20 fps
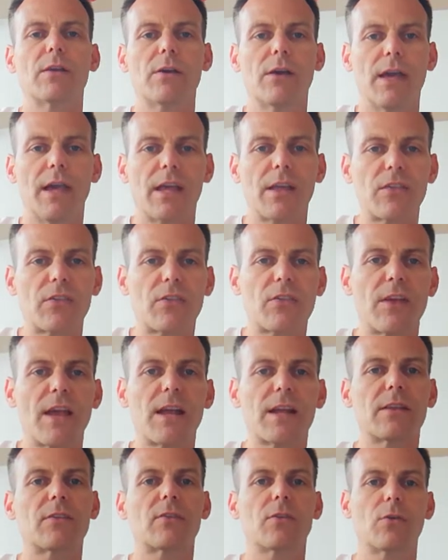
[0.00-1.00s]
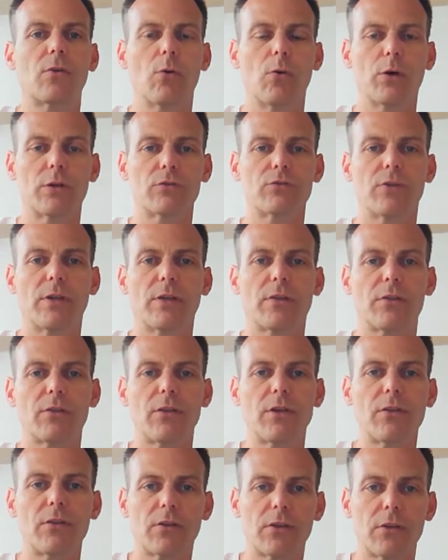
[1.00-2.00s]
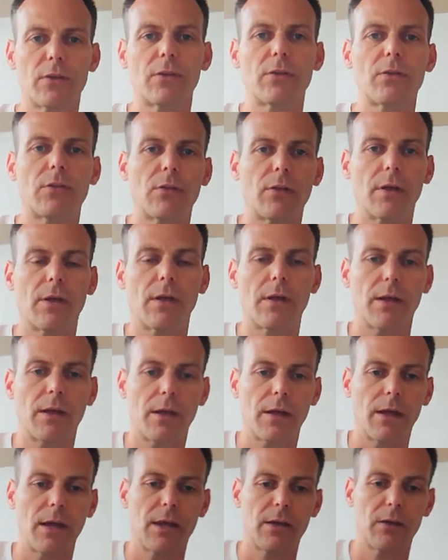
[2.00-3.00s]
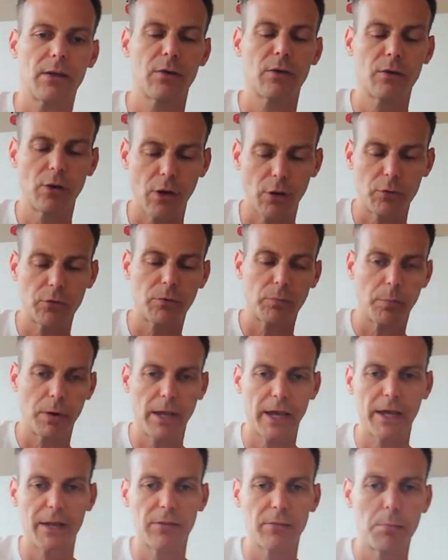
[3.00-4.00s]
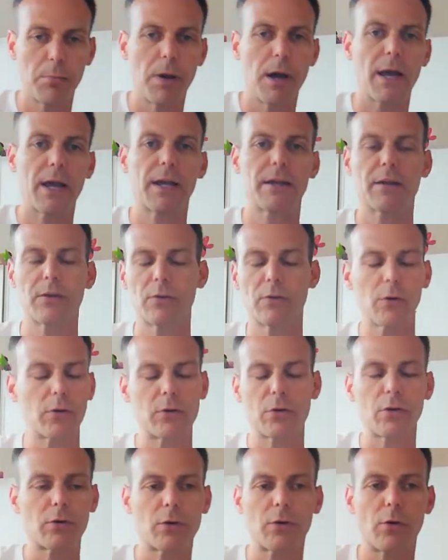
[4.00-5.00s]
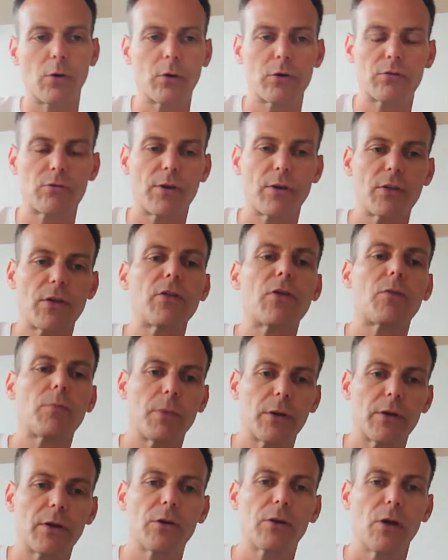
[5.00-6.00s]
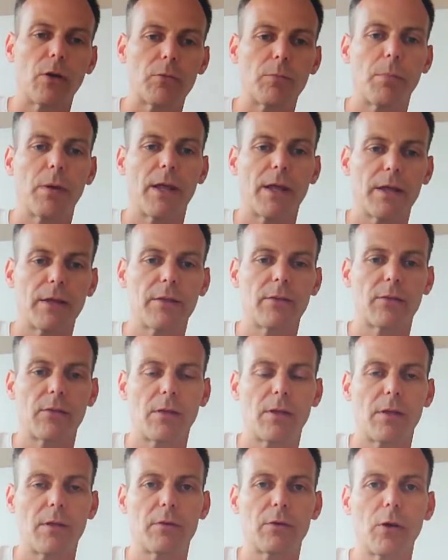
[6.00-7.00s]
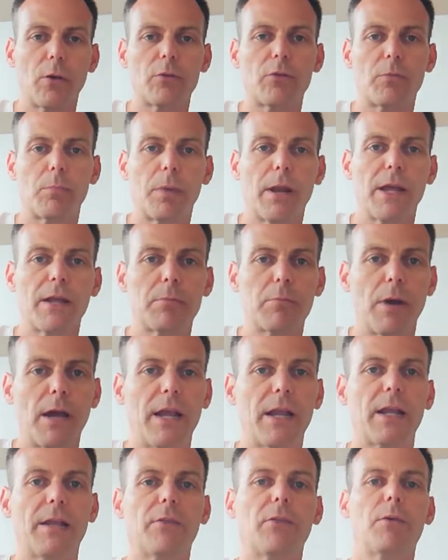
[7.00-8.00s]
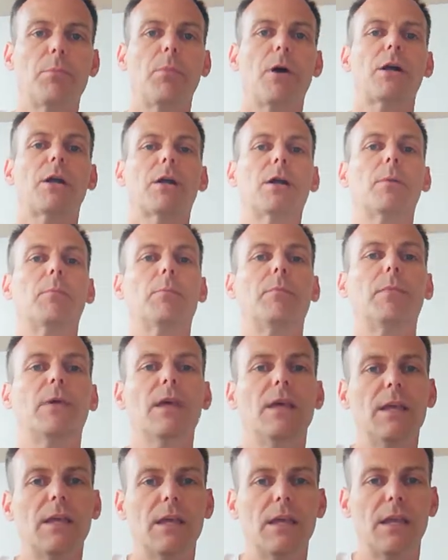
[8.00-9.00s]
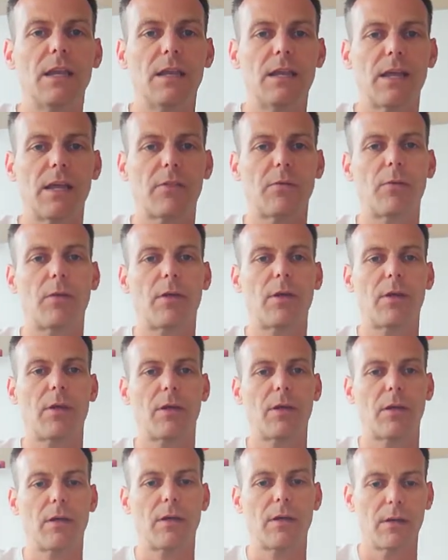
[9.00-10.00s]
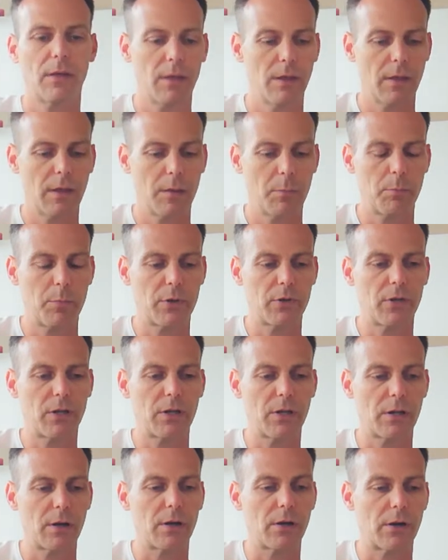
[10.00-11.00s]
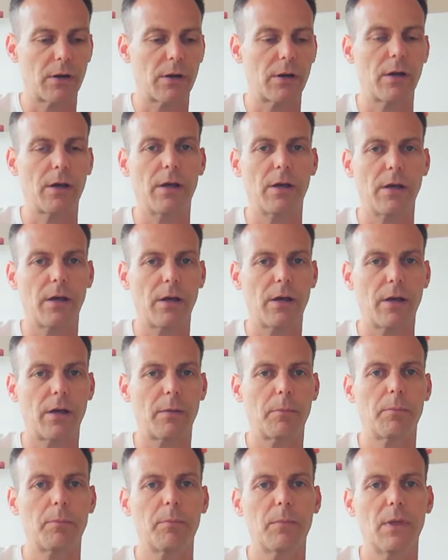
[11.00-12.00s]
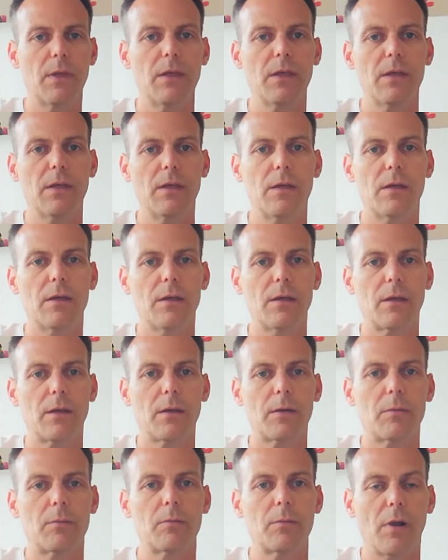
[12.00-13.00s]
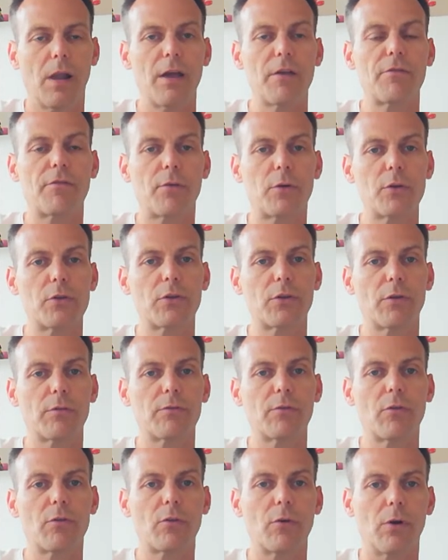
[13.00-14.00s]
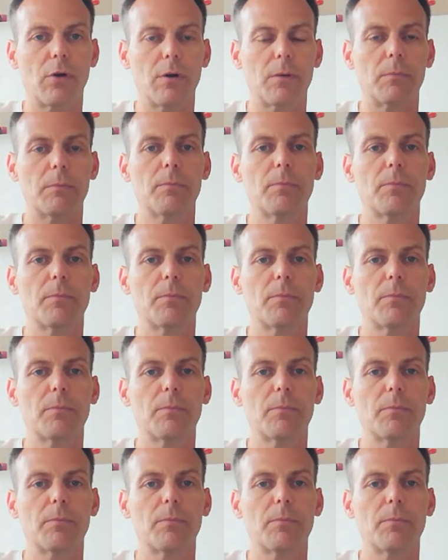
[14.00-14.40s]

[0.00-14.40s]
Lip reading: the exact chord transitions and the notes played by not the chord transitions but the notes played by Lindsey Buckingham in that particular live version of the song.